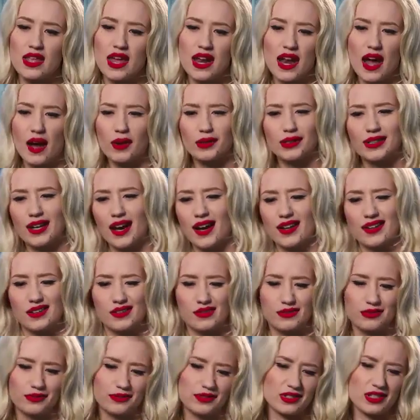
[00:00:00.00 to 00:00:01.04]
Then I would kind
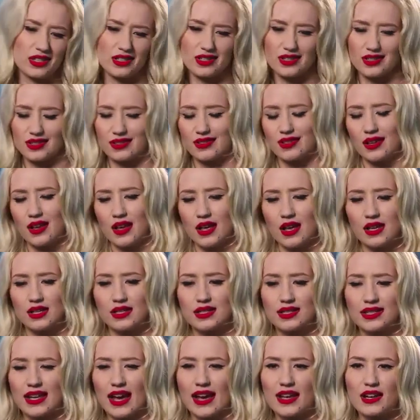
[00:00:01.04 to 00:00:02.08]
of just
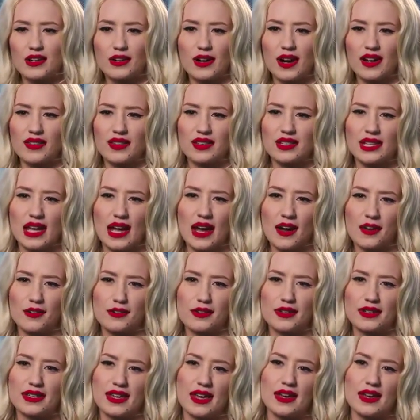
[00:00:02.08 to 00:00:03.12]
skate around the town and